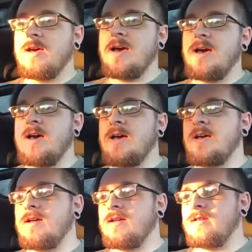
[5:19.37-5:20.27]

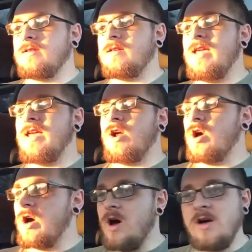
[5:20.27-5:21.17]
It
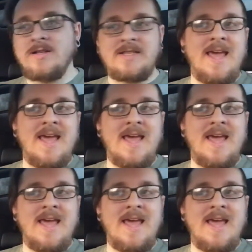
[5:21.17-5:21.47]
hauls